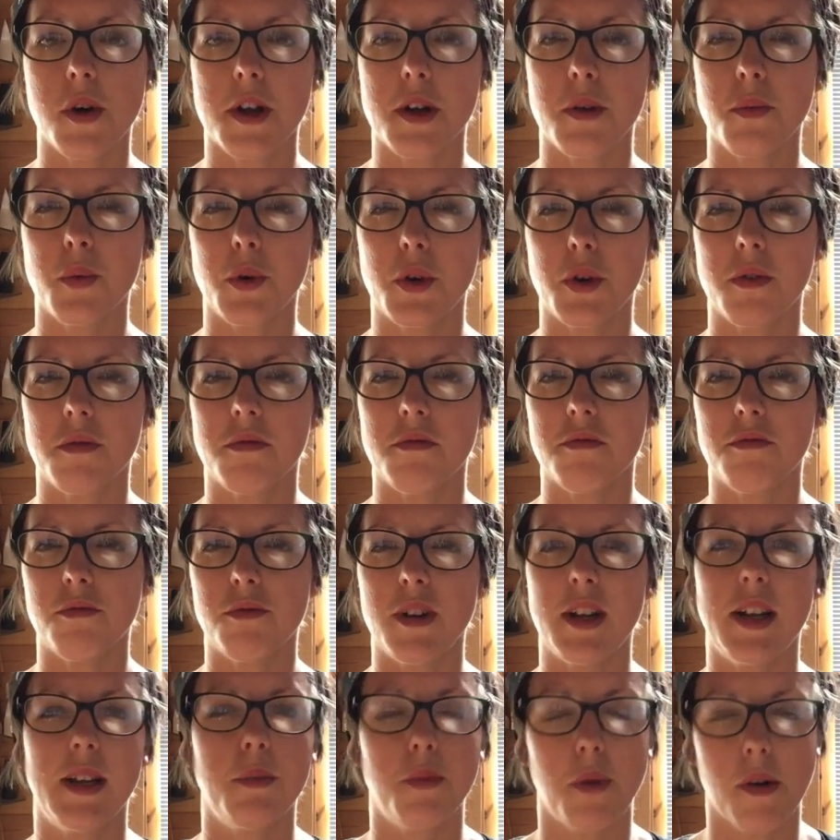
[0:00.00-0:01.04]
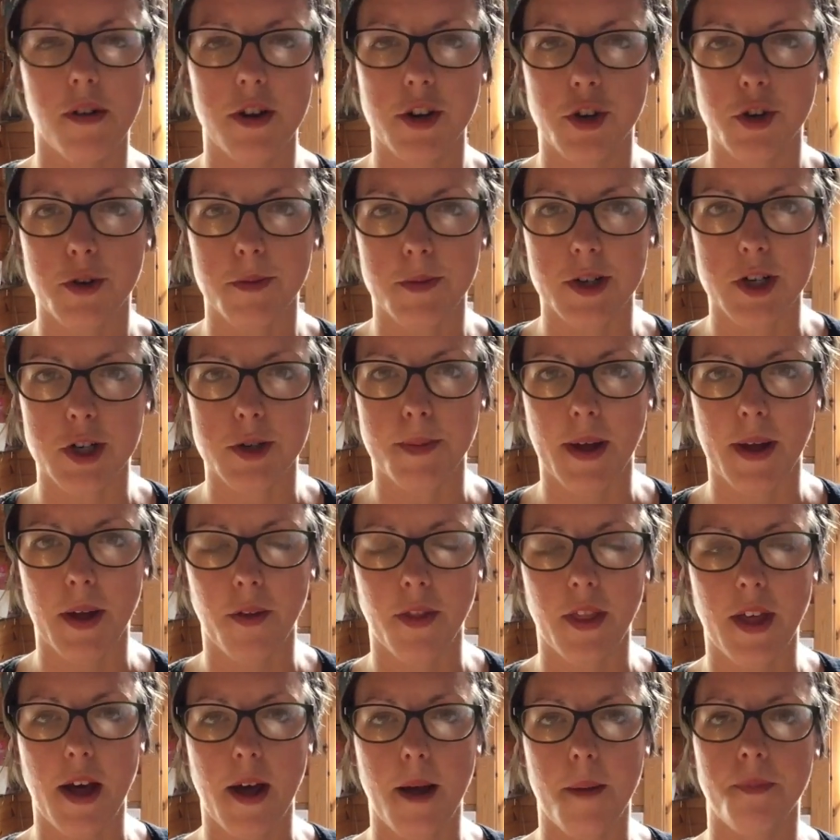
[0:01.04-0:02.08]
and I wouldn't really worry too much
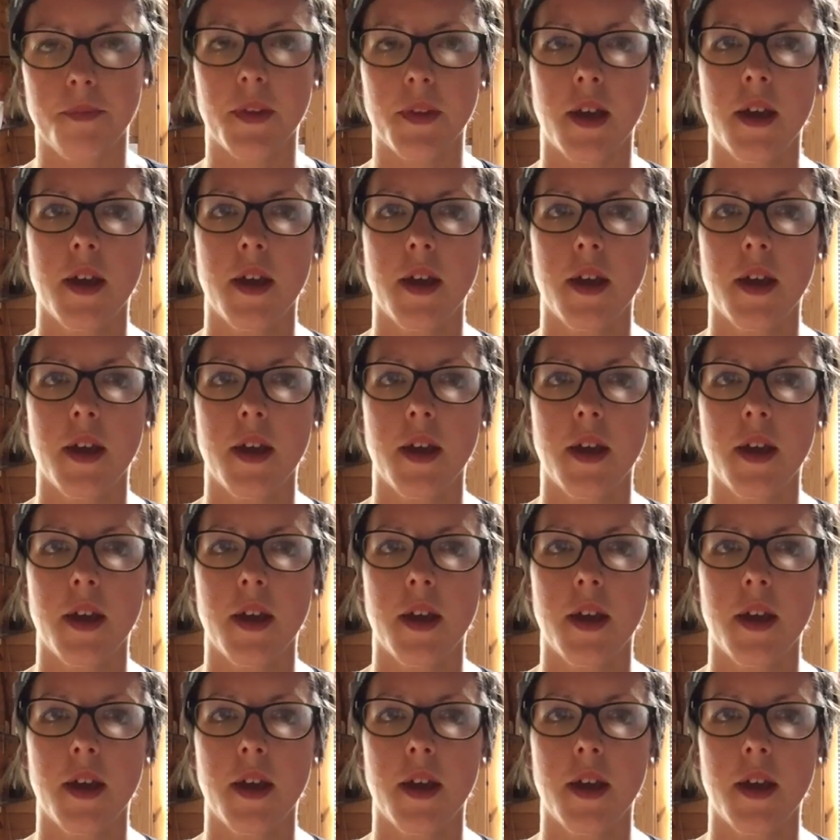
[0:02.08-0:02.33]
about that.